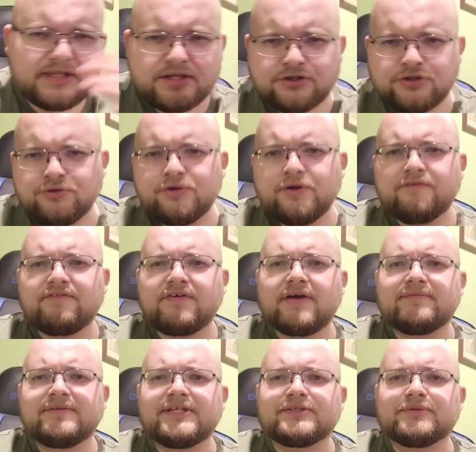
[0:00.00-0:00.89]
Yugioh
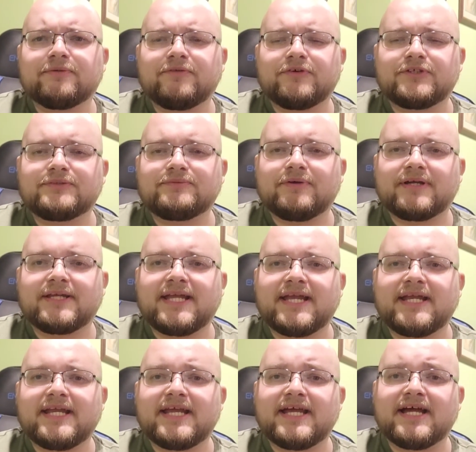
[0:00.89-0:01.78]
5D's Reverse of
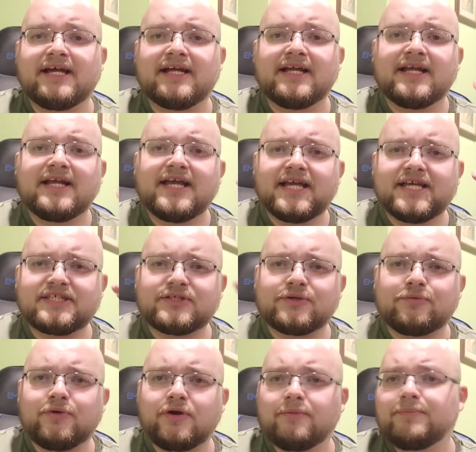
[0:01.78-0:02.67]
Arcadia is a
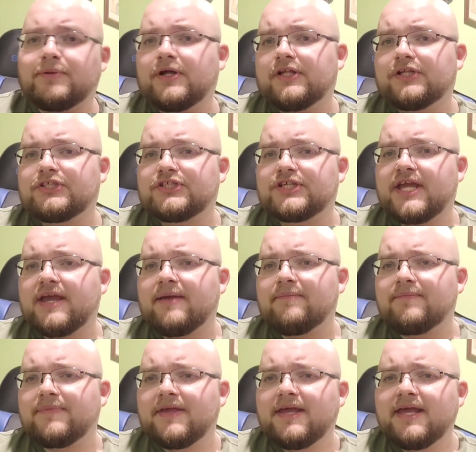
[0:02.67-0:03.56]
well-polished game.
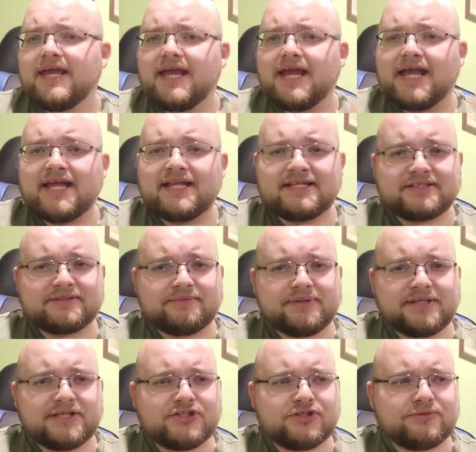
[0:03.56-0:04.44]
It doesn't
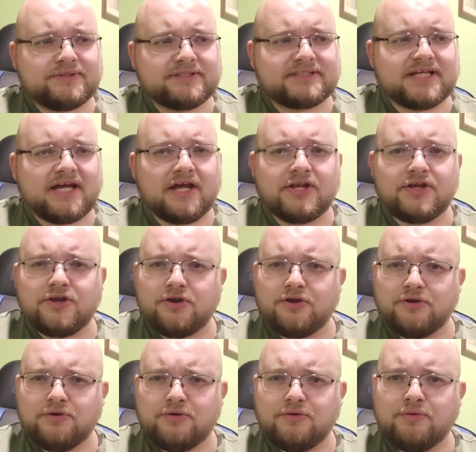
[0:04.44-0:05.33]
really do a ton
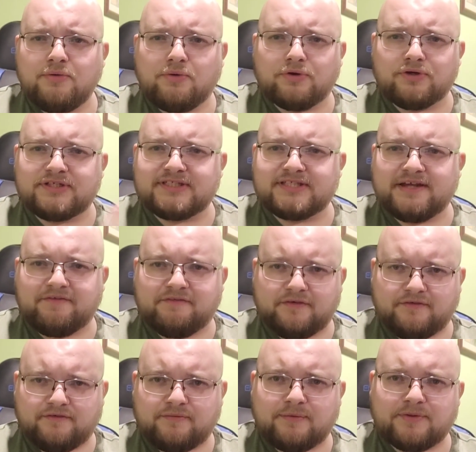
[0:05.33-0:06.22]
new or
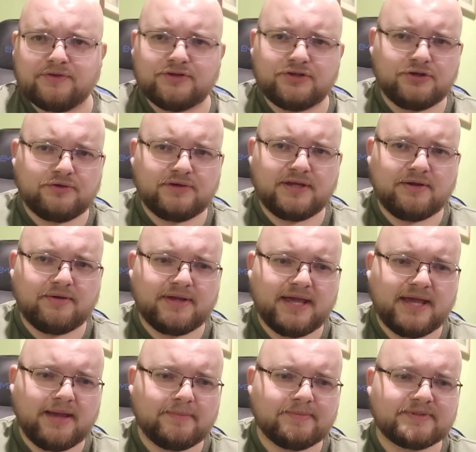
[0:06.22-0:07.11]
different from other Yu-Gi-Oh!
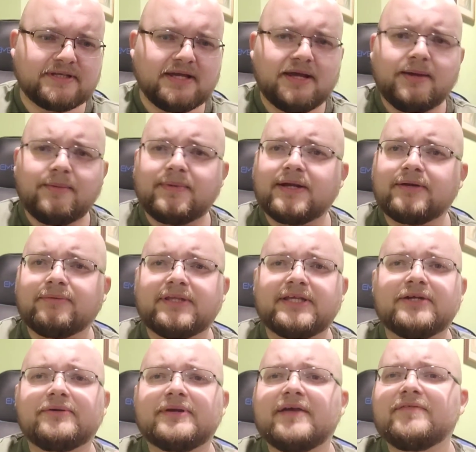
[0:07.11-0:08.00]
Games, but I
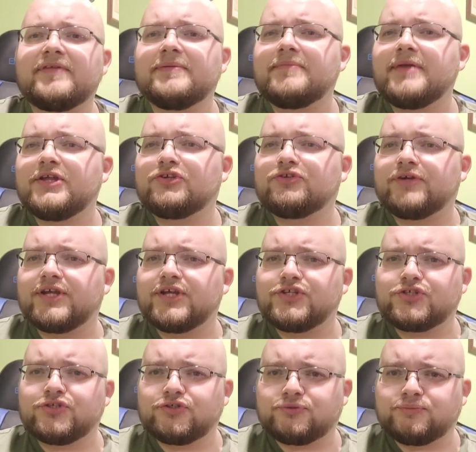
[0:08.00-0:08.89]
really don't have any major
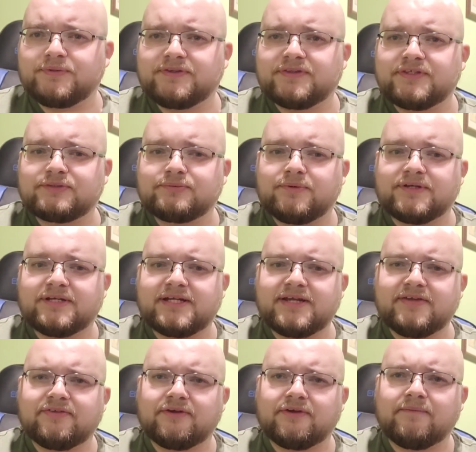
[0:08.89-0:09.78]
issues with this one
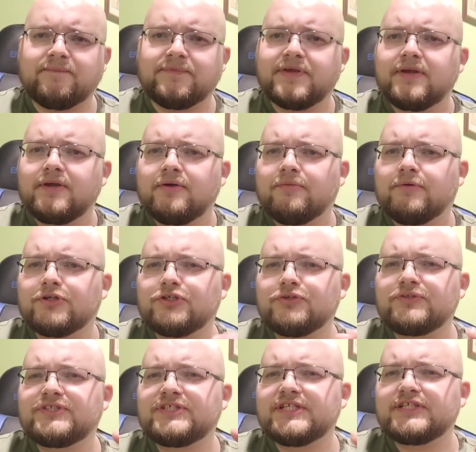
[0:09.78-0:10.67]
either. What
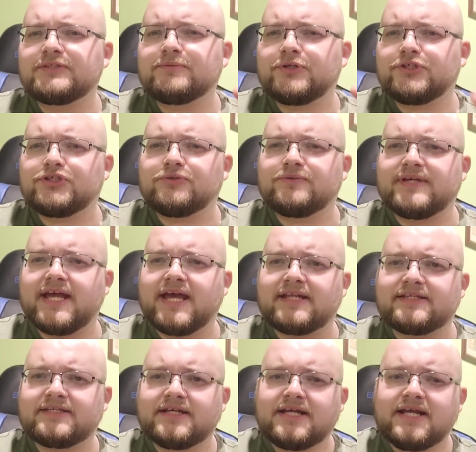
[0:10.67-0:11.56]
you see is what you
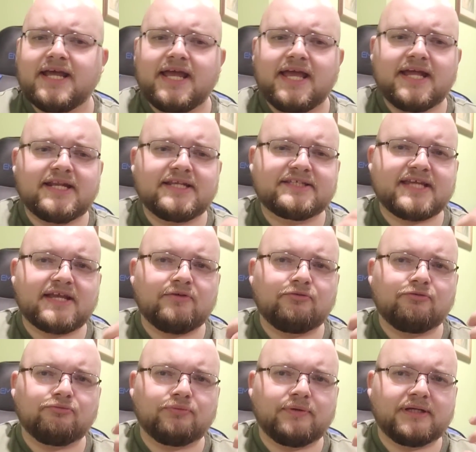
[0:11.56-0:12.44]
get. It is a
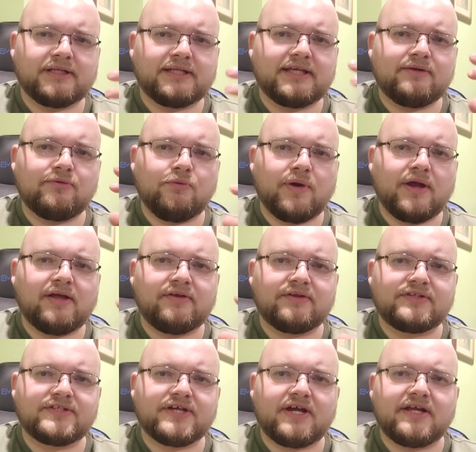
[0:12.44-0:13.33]
really well
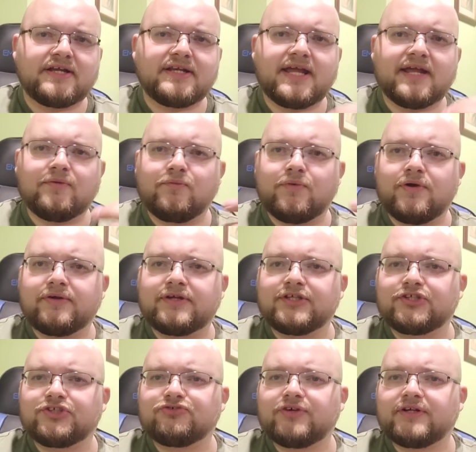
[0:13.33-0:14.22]
done and well
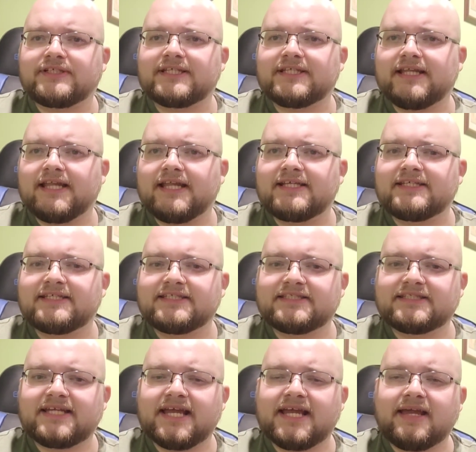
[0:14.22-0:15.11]
constructed
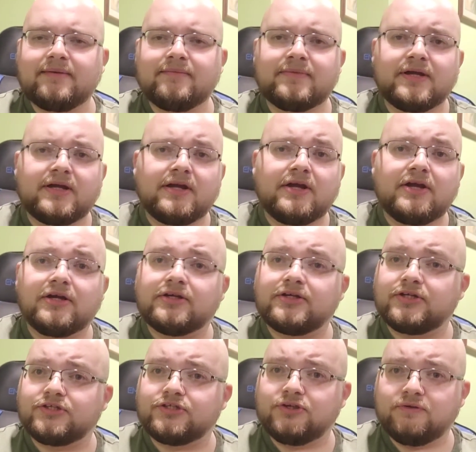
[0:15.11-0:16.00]
licensed game, a
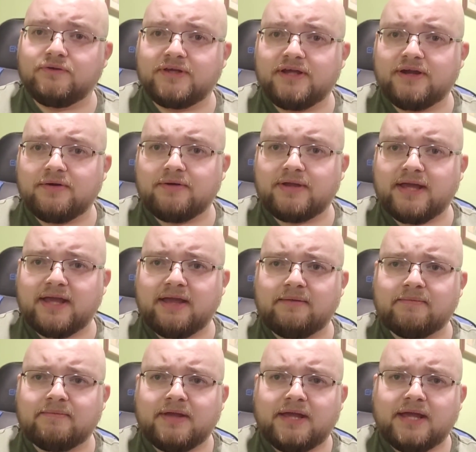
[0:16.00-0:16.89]
good Yu-Gi-Oh!
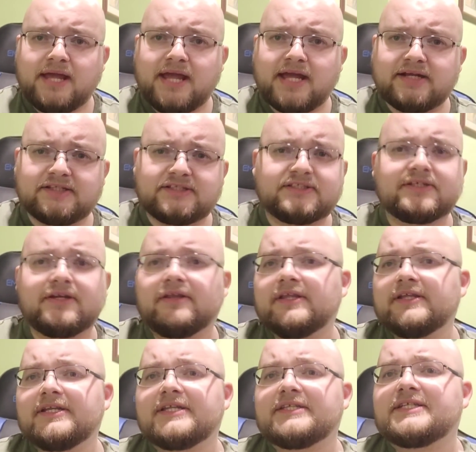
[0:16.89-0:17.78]
Game, and a
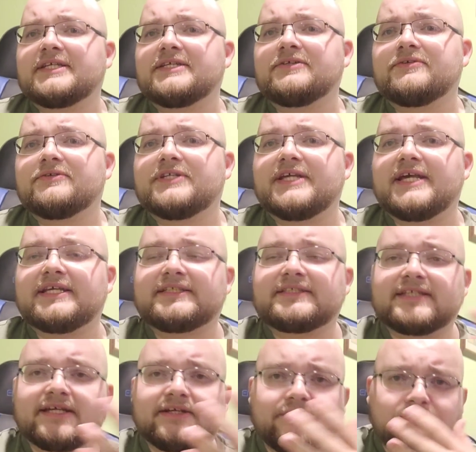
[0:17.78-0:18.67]
solid Nintendo DS
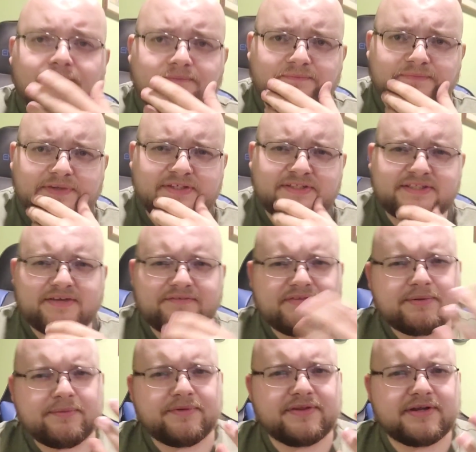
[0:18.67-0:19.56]
title. This is
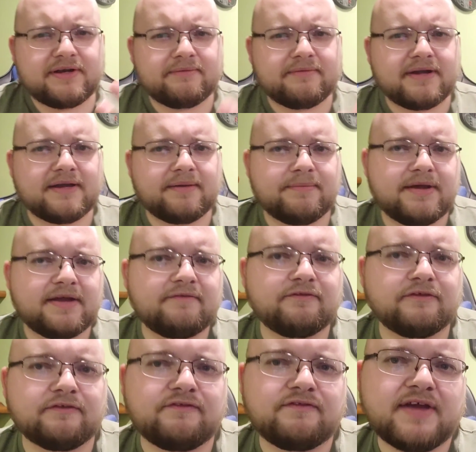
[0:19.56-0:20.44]
definitely one that I recommend
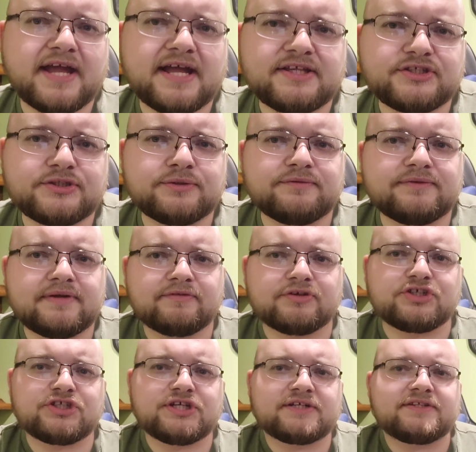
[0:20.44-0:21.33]
for fans who have never
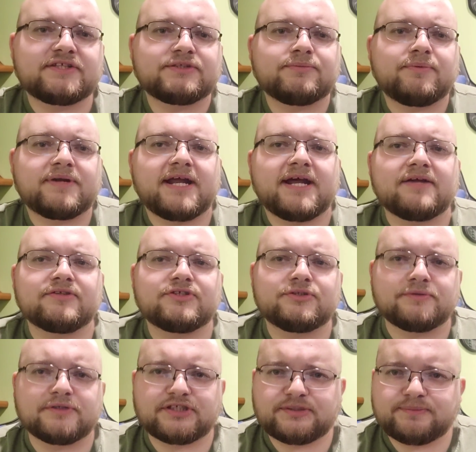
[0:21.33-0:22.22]
checked this one out
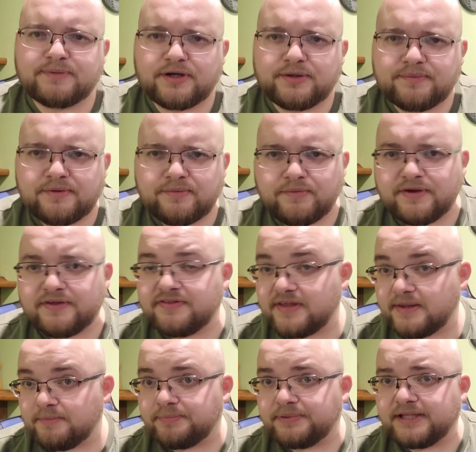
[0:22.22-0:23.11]
to experiment
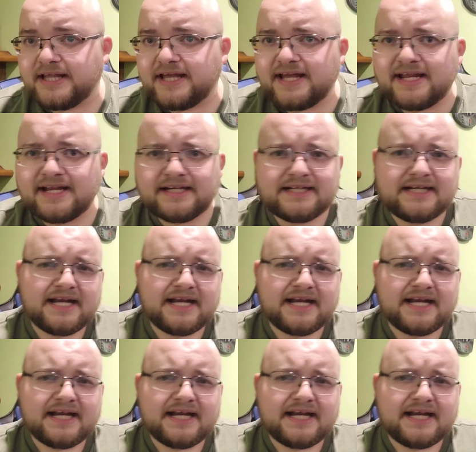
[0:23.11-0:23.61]
with and play.